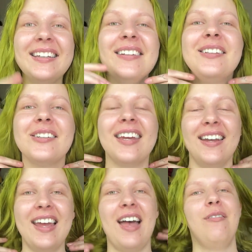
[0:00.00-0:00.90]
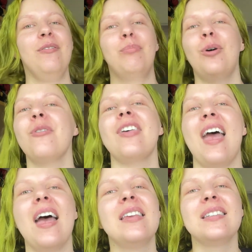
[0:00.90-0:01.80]
You can have both
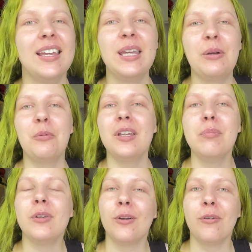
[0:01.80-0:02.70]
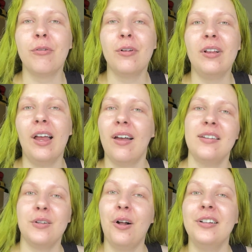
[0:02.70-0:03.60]
hands equally beautiful
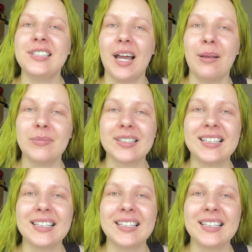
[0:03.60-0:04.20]
at all times,